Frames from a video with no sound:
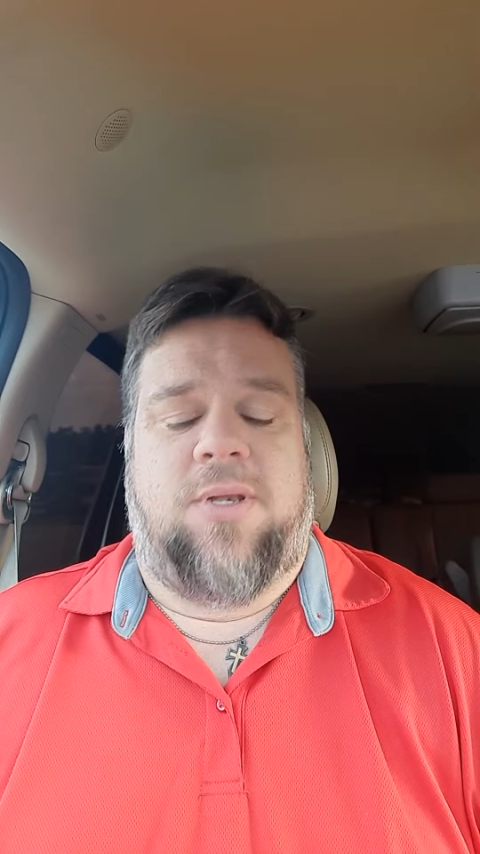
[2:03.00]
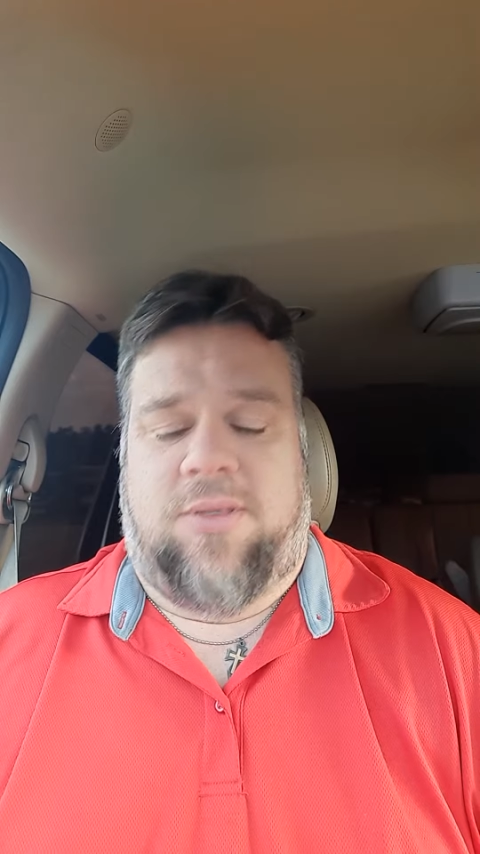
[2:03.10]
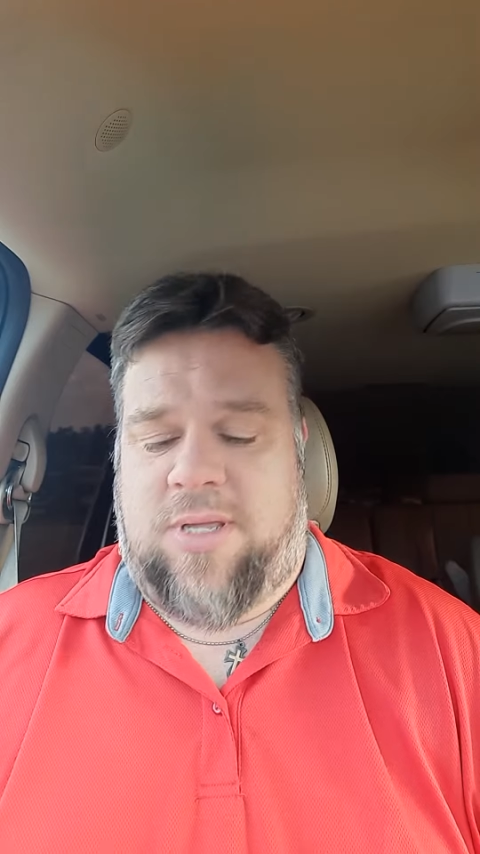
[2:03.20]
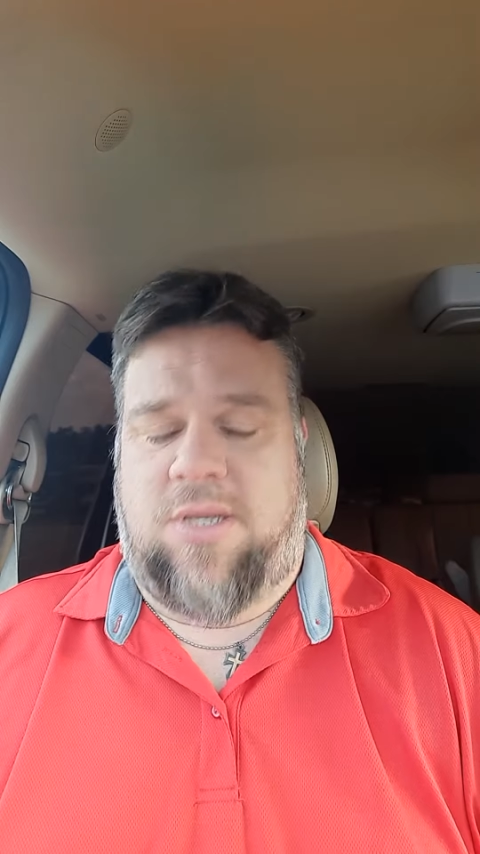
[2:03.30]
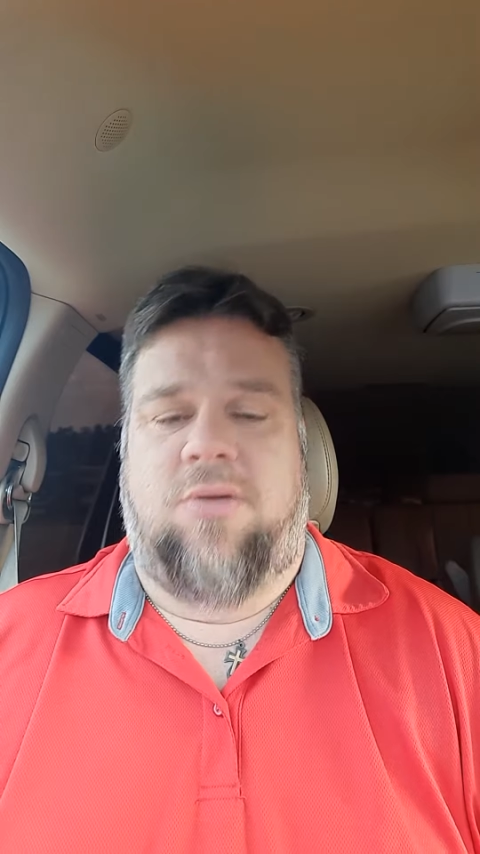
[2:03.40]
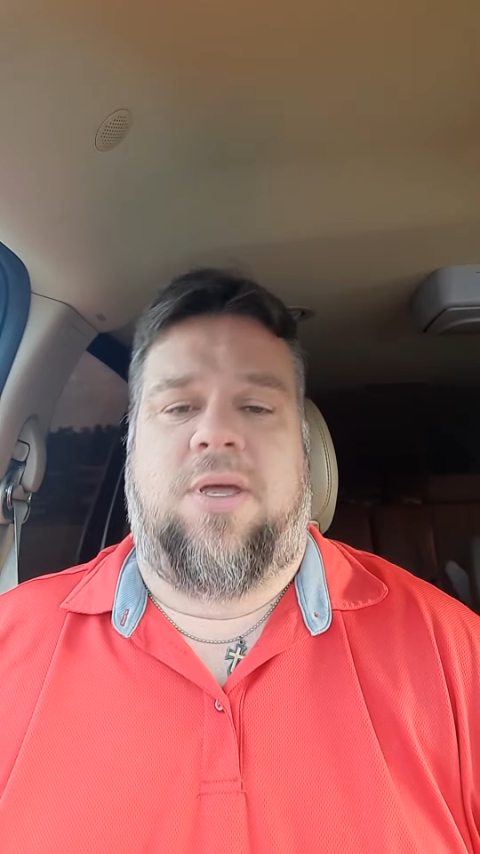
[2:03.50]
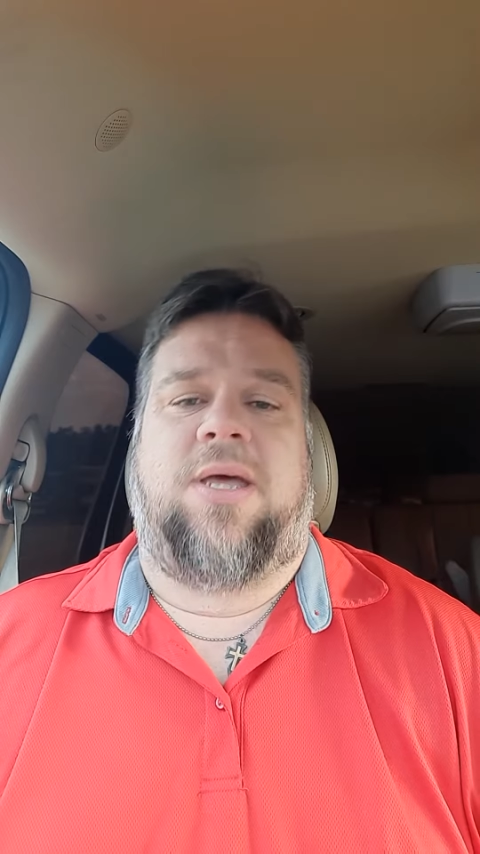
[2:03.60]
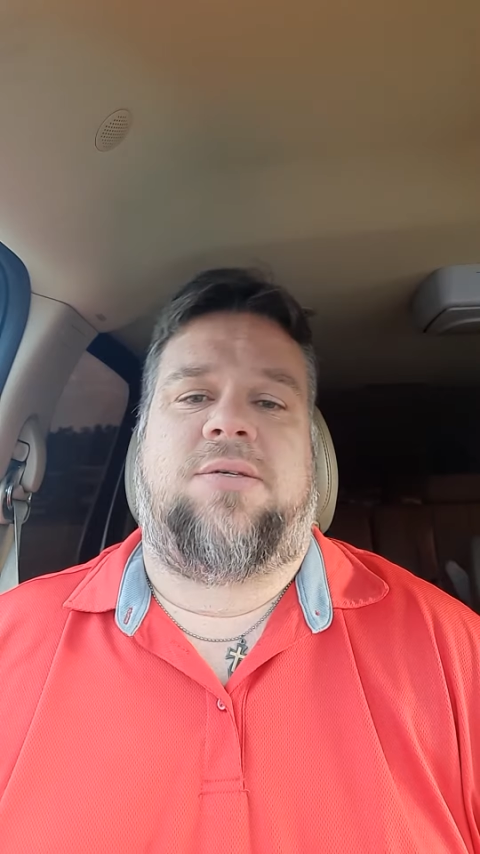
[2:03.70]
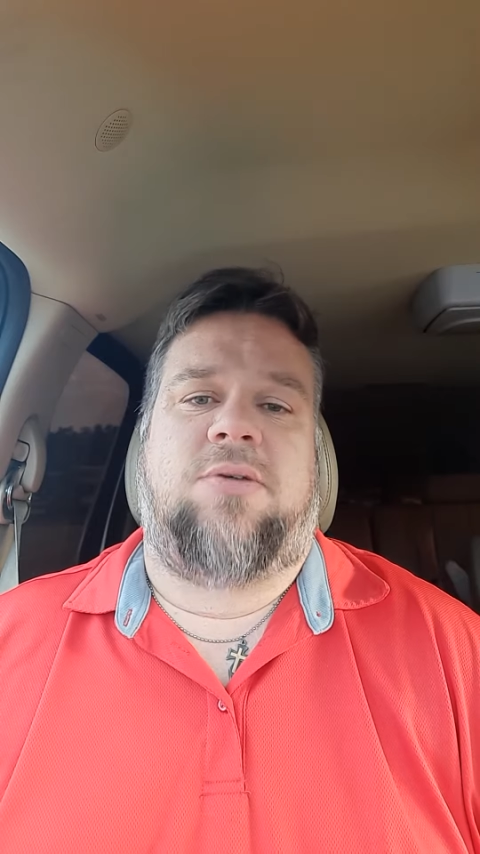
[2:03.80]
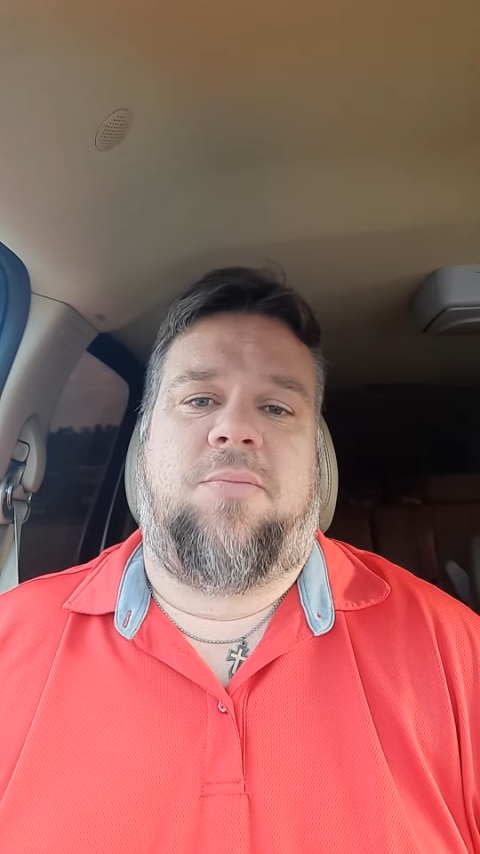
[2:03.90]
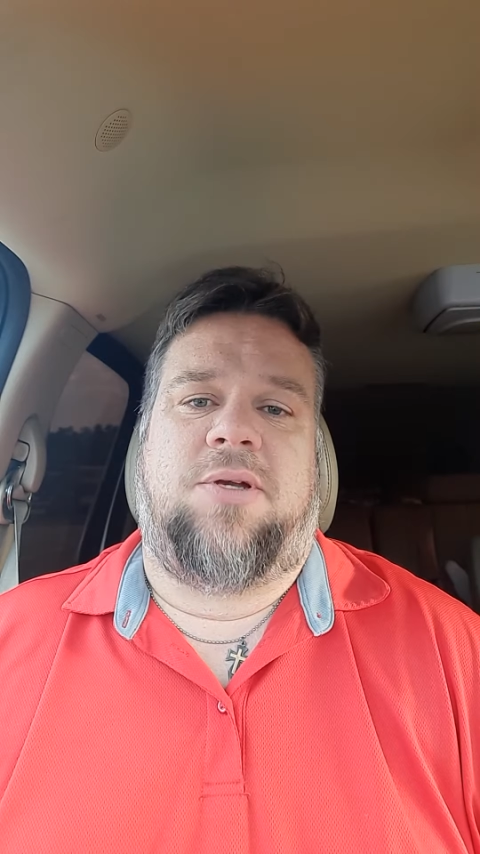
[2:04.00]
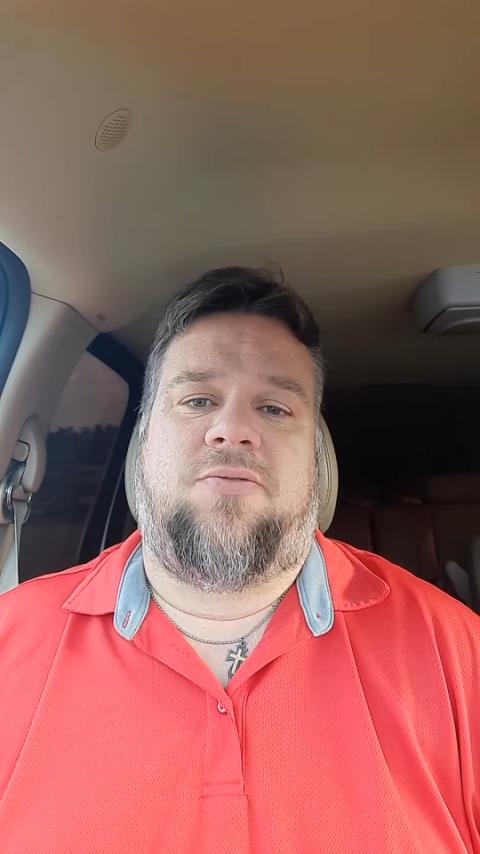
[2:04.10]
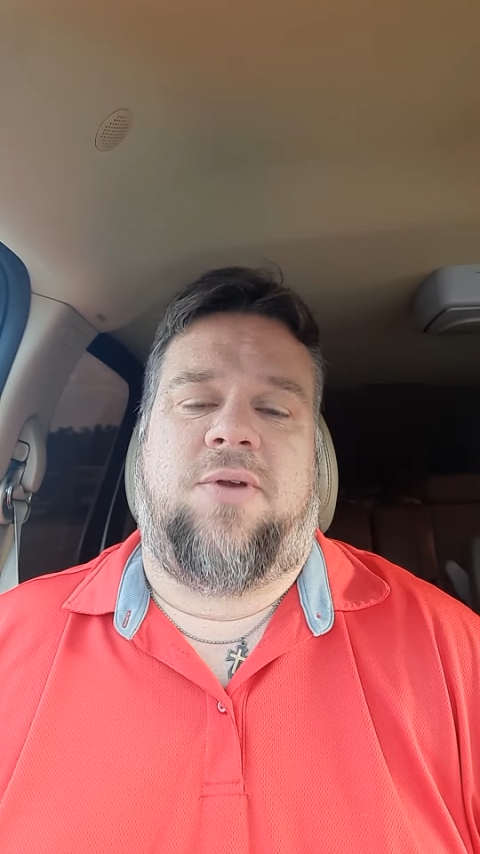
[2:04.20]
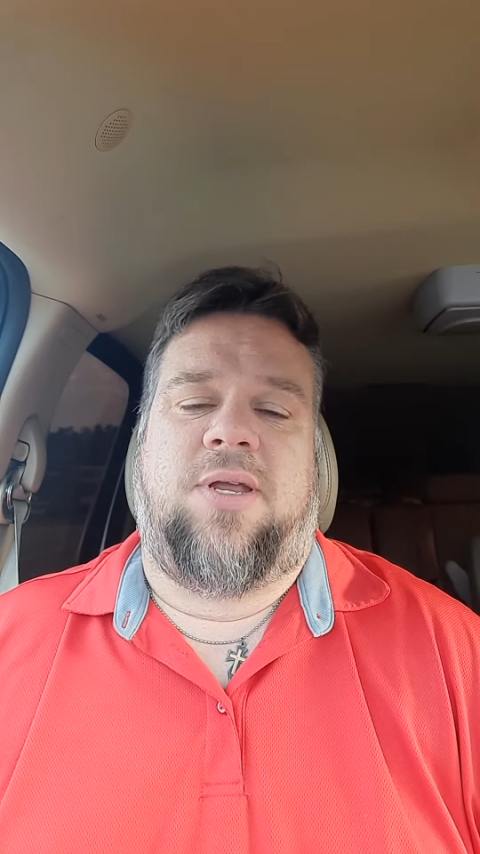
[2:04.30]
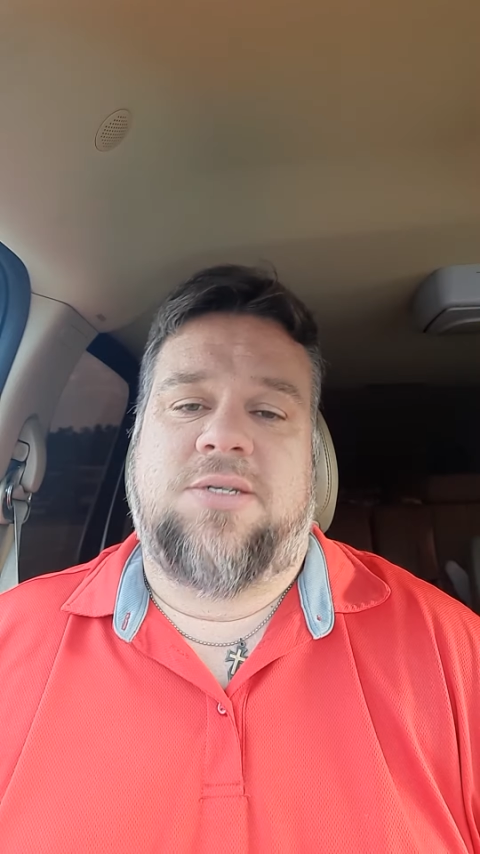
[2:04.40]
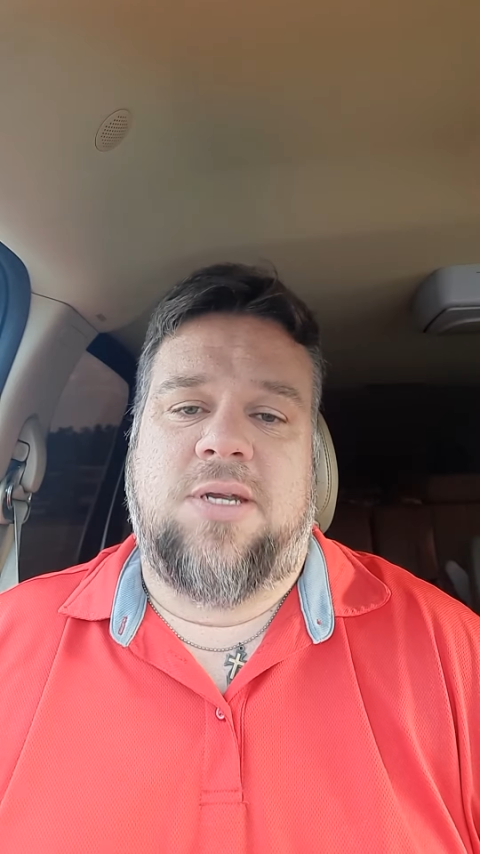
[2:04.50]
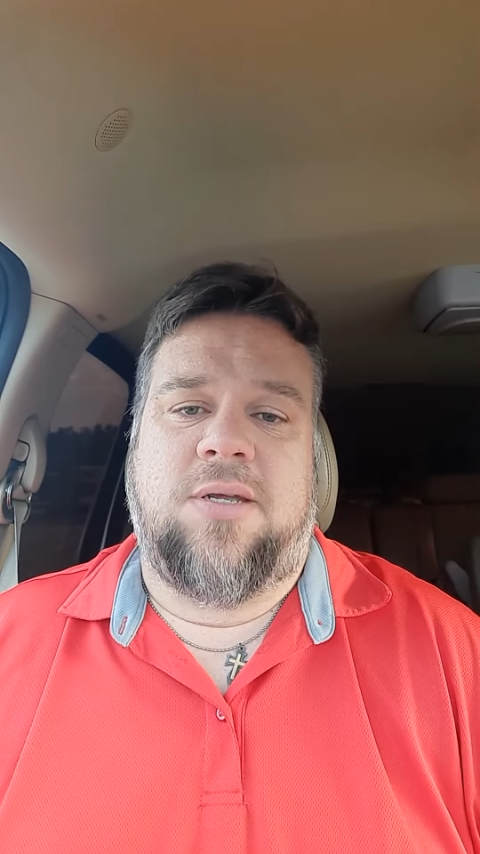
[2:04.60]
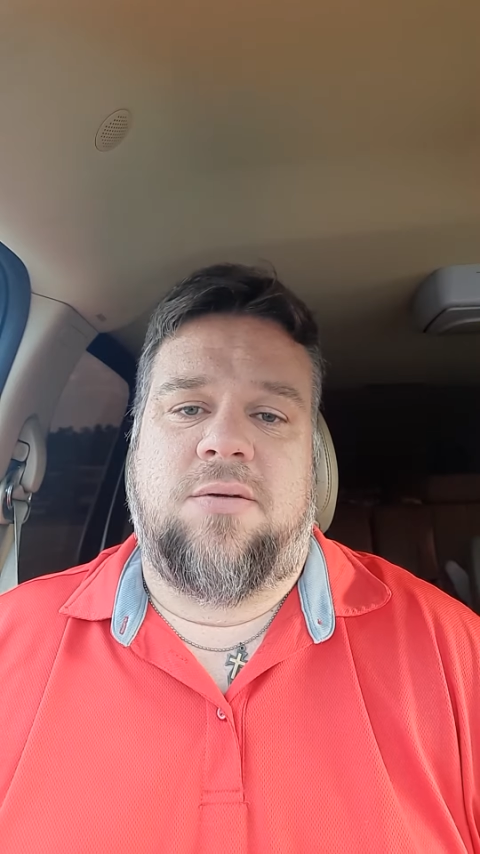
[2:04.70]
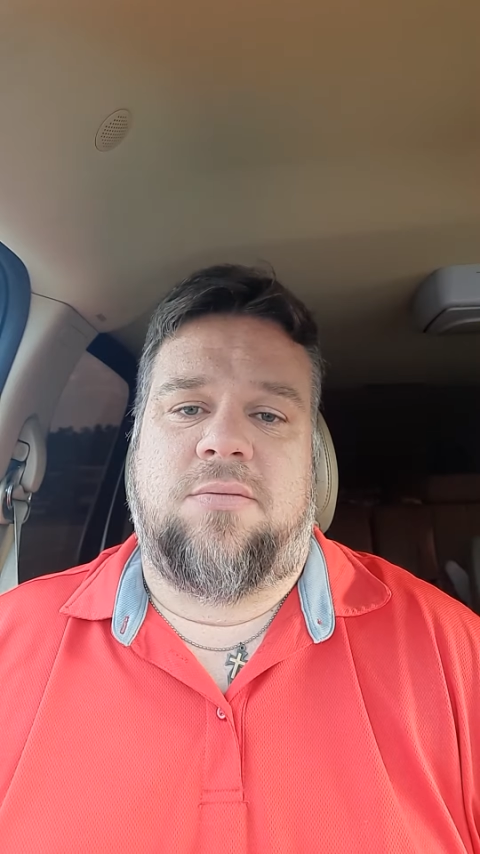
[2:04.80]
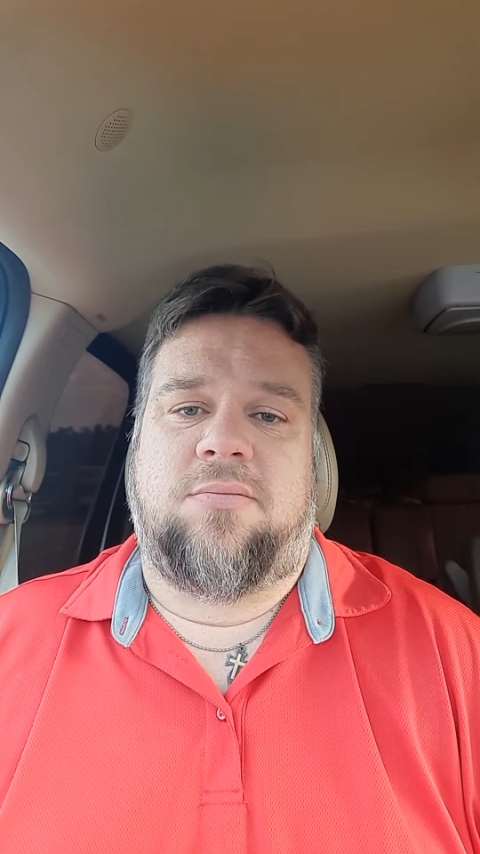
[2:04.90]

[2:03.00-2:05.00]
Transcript: Thank you guys so much for listening.